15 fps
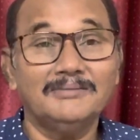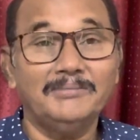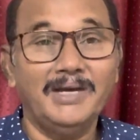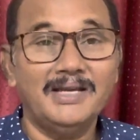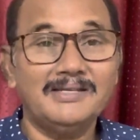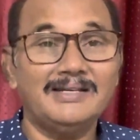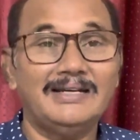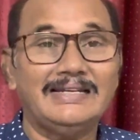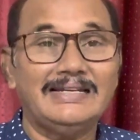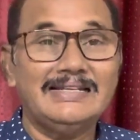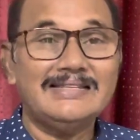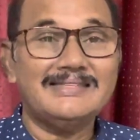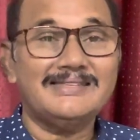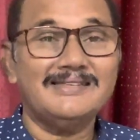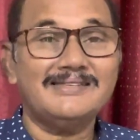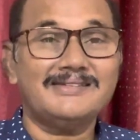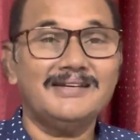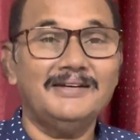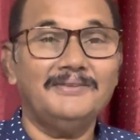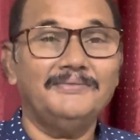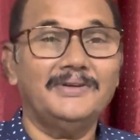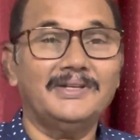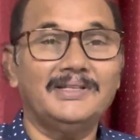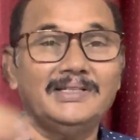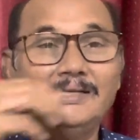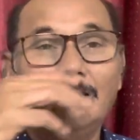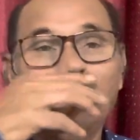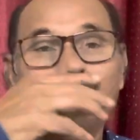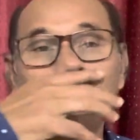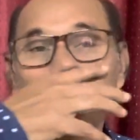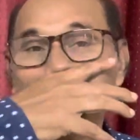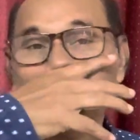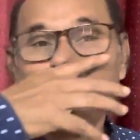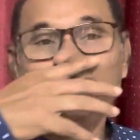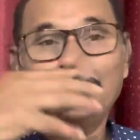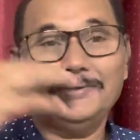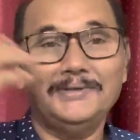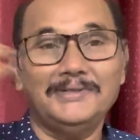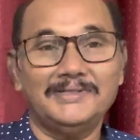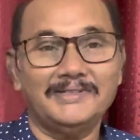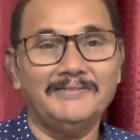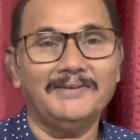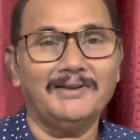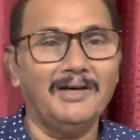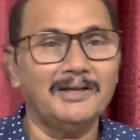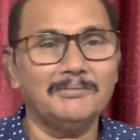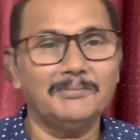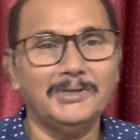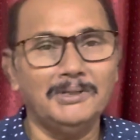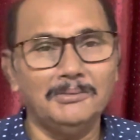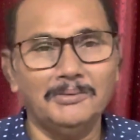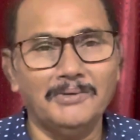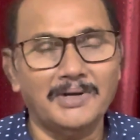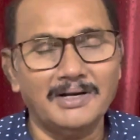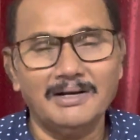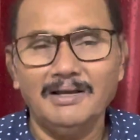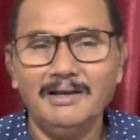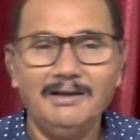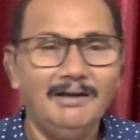magistrate insisted for the arrest of the accused, given non-bail warrant.